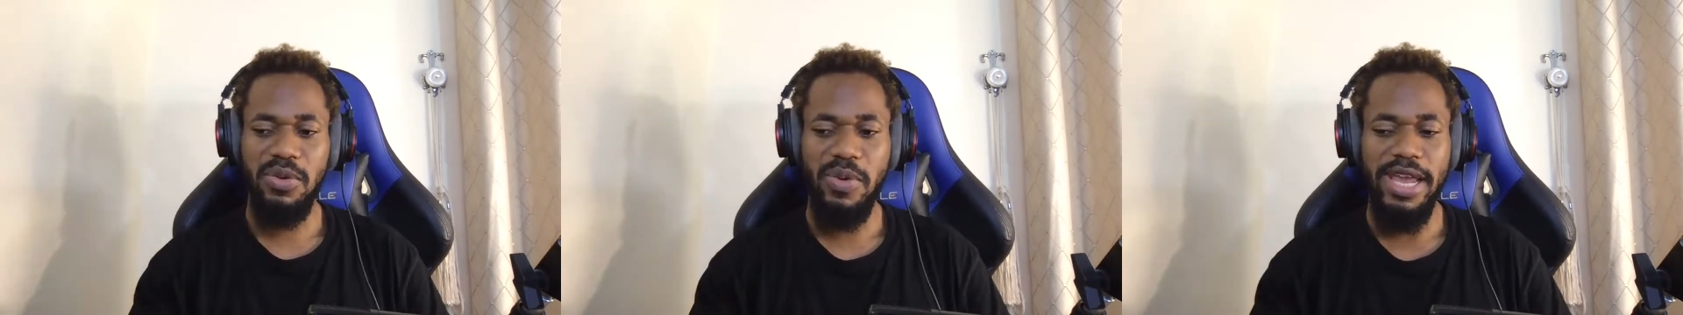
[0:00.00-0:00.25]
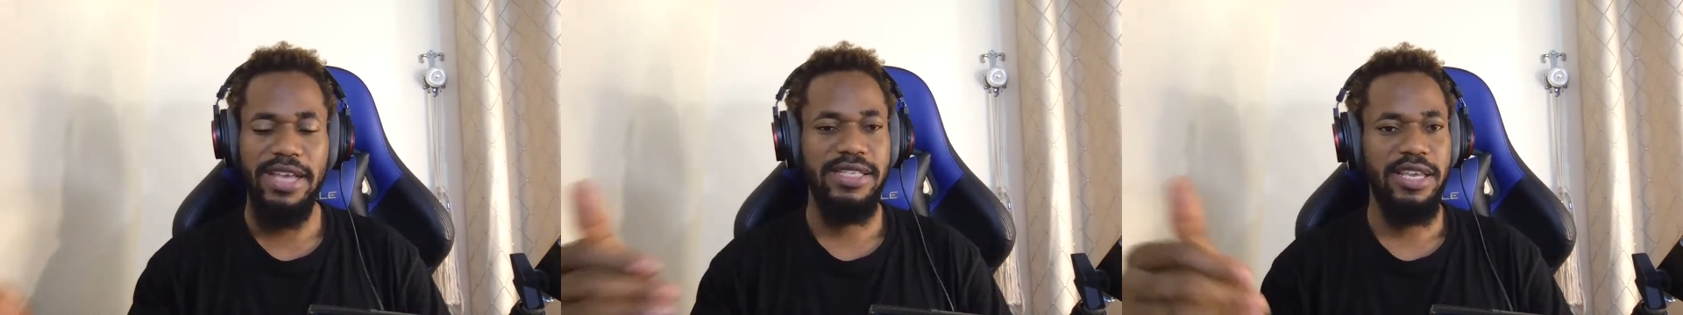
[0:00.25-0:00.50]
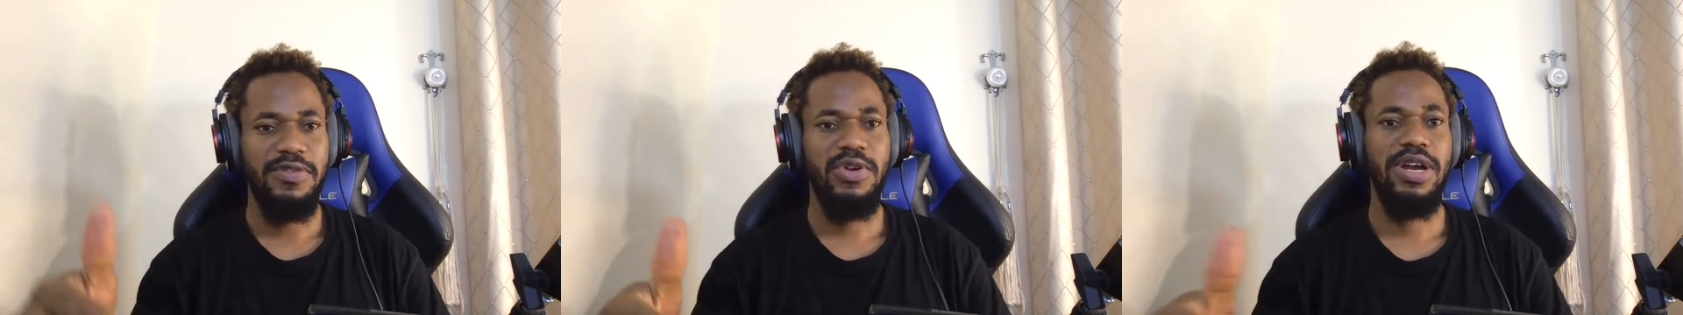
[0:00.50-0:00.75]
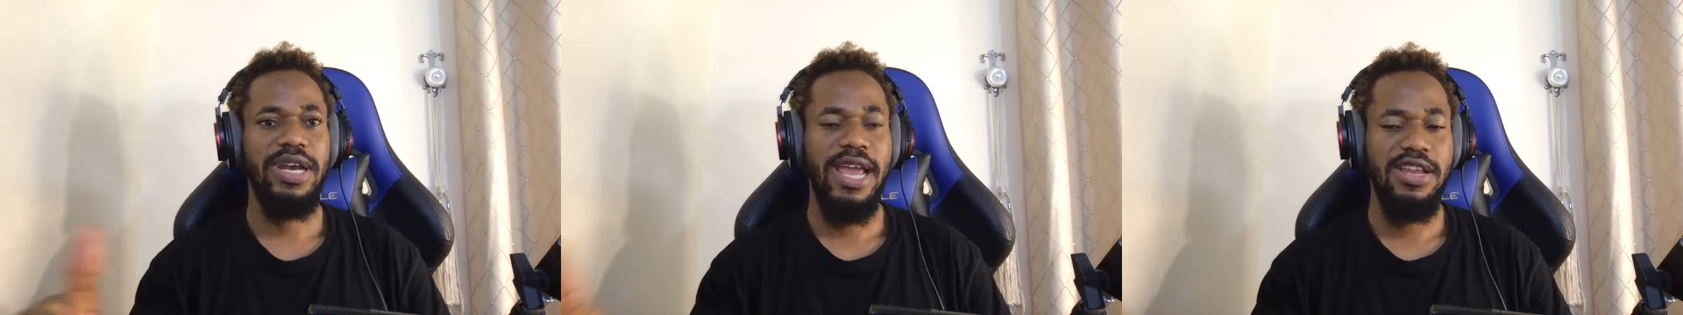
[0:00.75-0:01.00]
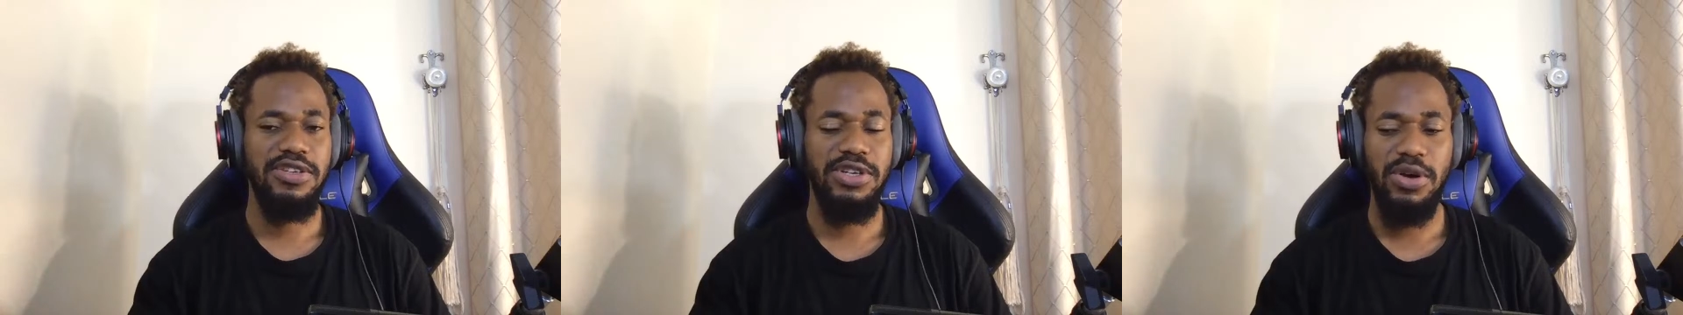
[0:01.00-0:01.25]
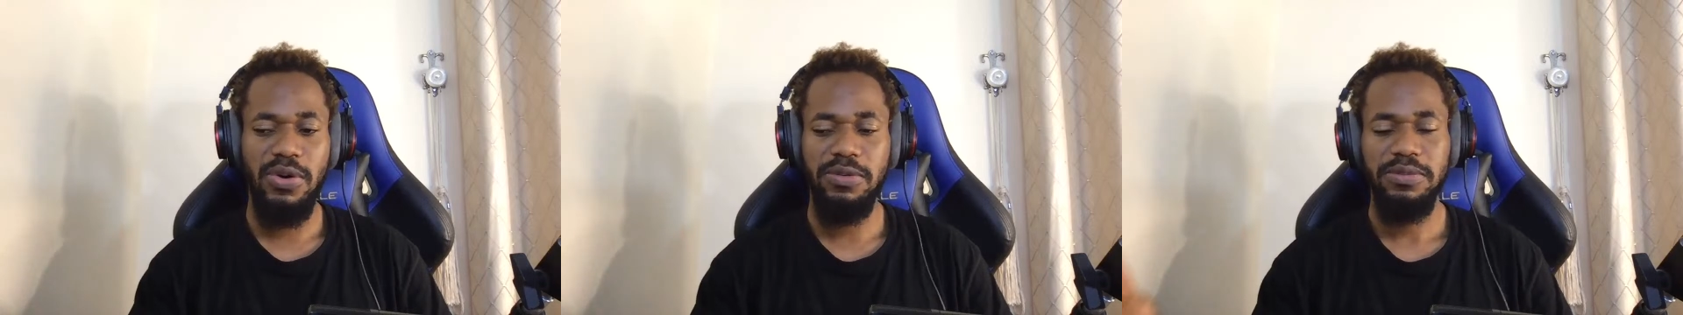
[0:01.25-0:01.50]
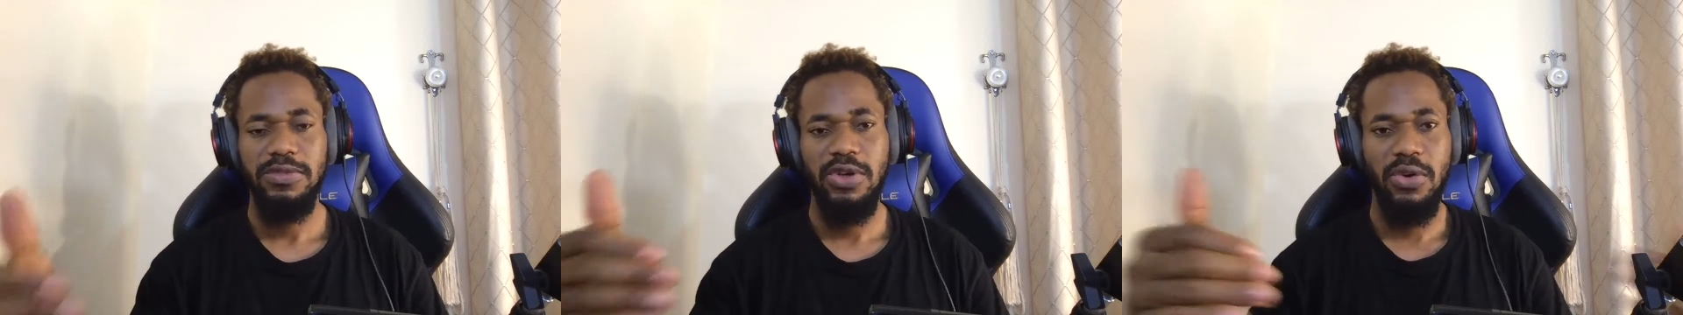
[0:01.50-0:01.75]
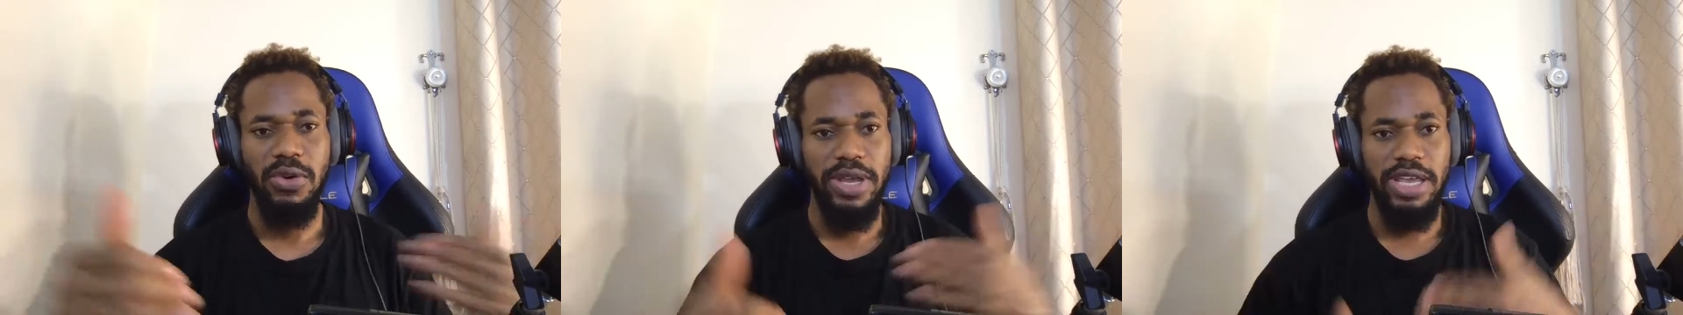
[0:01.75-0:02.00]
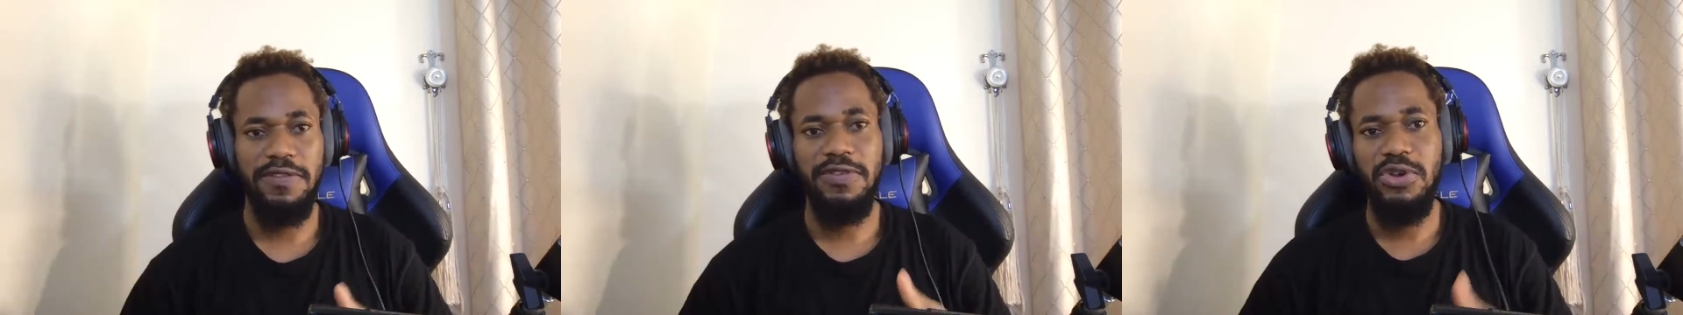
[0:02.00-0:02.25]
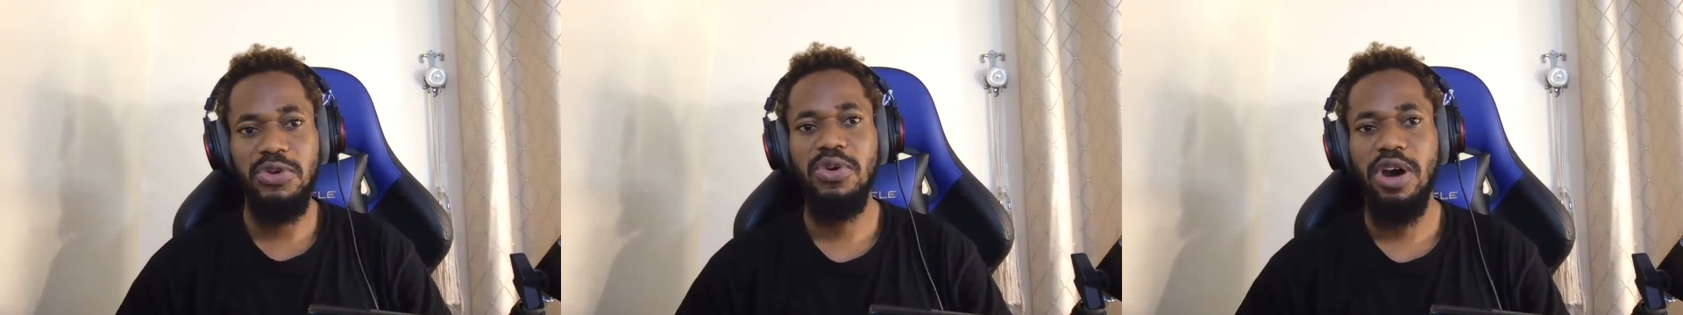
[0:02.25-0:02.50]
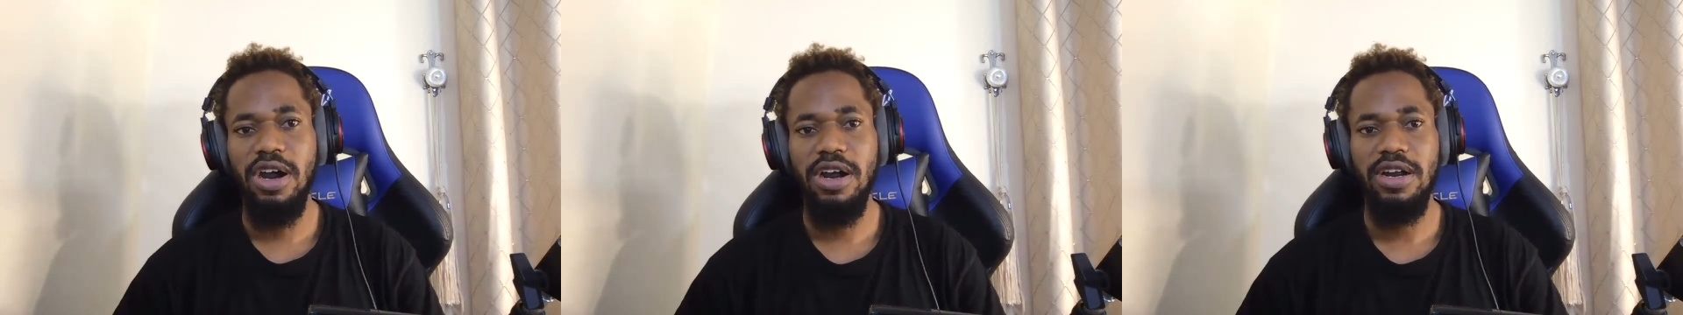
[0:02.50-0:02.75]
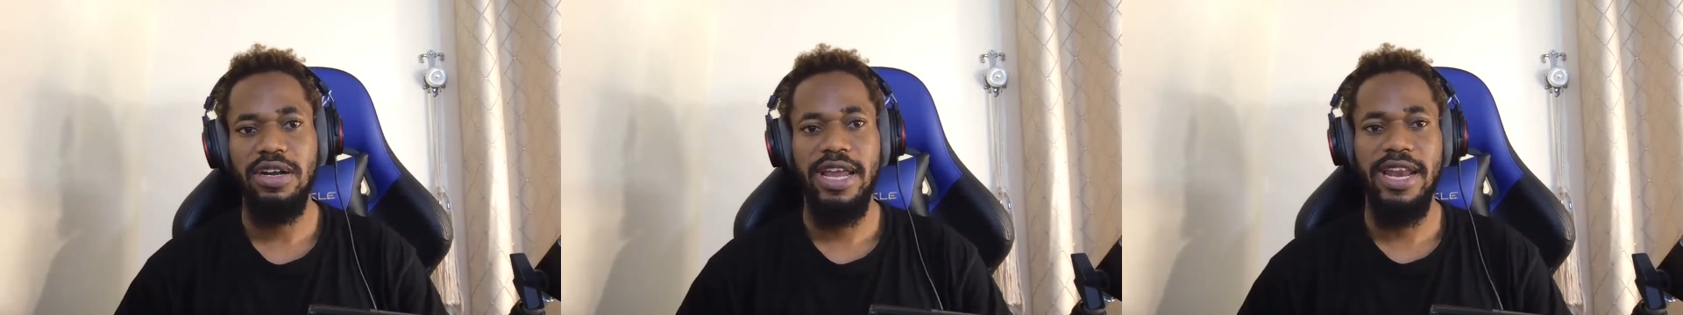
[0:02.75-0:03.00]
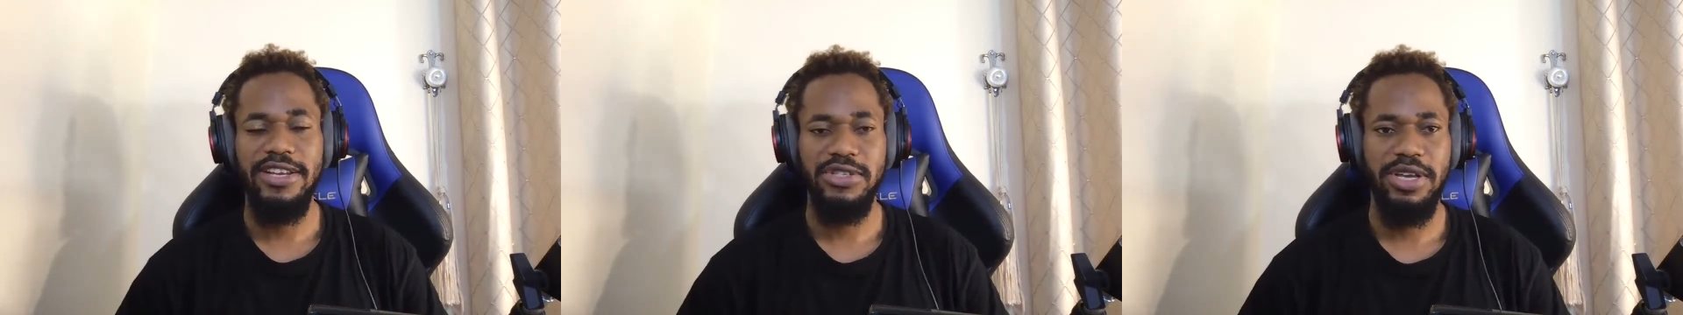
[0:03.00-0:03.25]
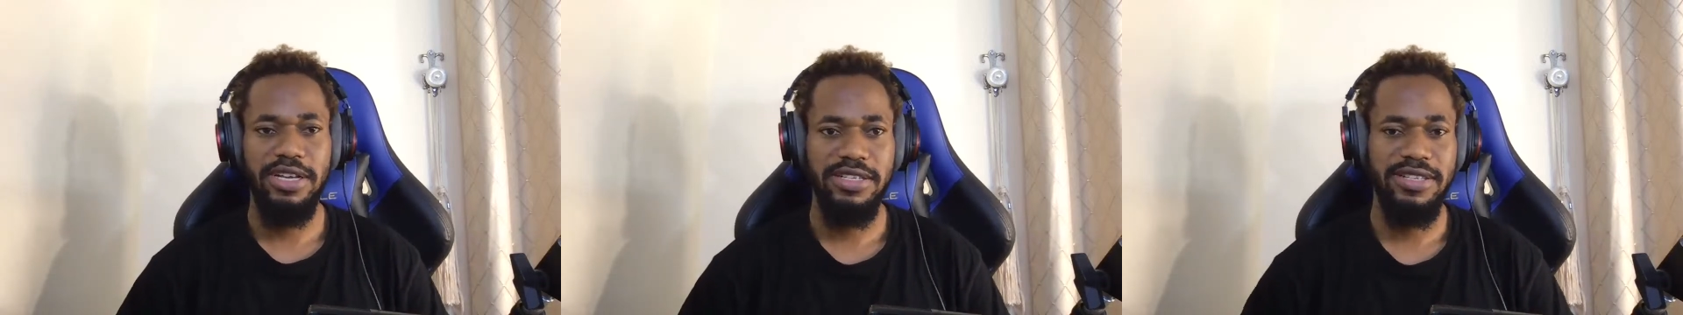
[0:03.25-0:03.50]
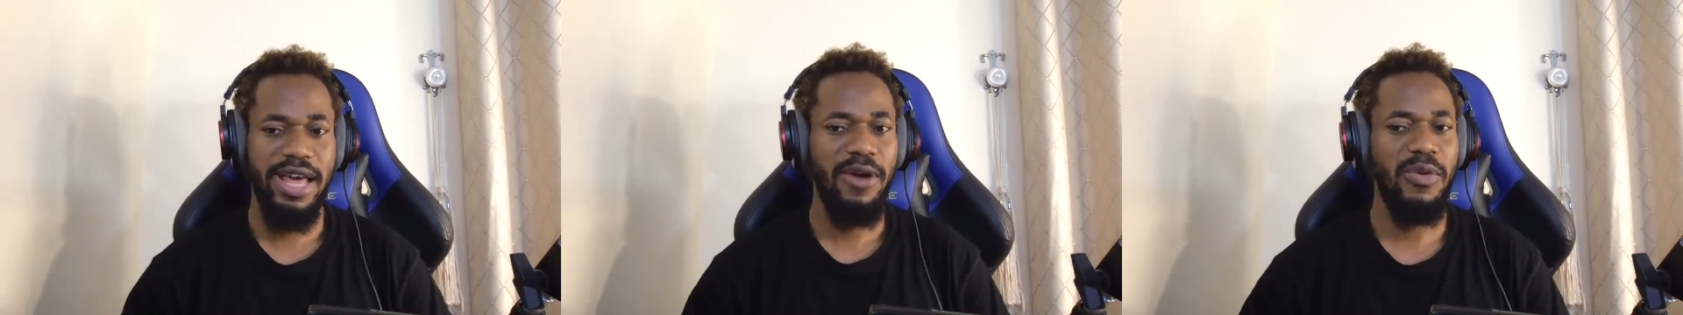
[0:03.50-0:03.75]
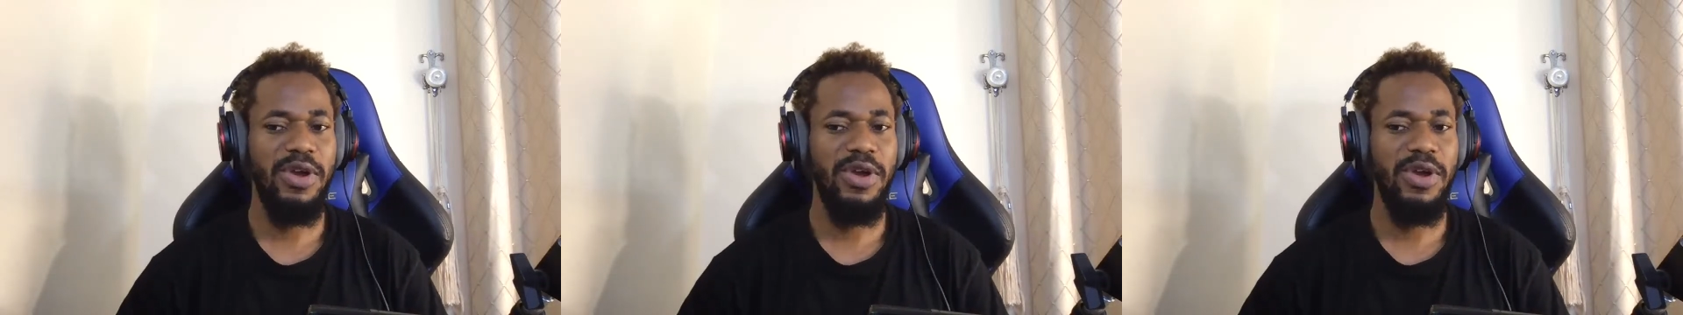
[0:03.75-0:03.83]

The other way is if you're an NGO or if you are an educator.